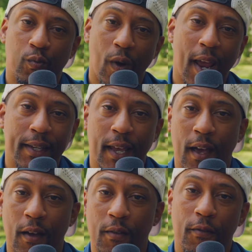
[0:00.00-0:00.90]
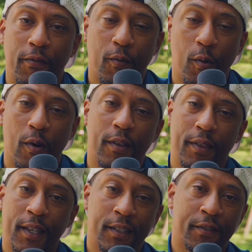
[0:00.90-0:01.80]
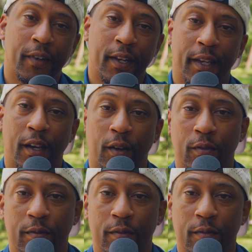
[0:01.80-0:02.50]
right now for this video.